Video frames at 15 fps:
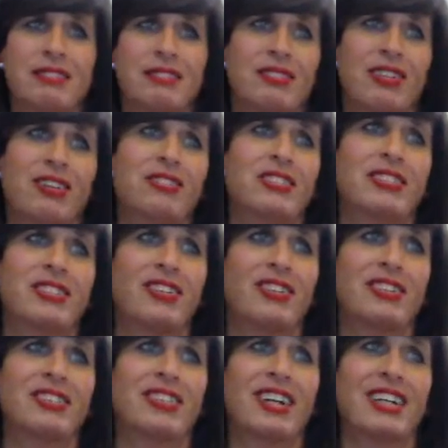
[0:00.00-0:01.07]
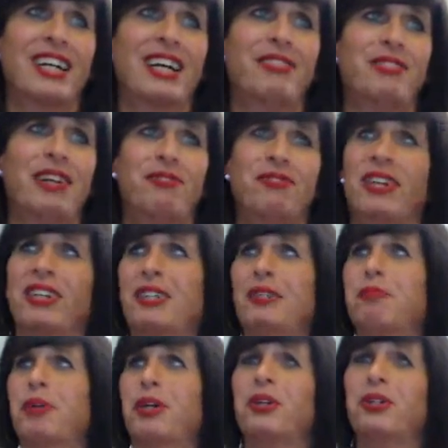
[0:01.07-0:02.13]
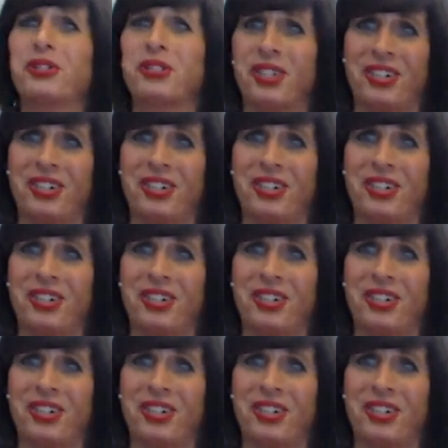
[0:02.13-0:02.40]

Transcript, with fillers: Rosie's always got to have that fucking Berg.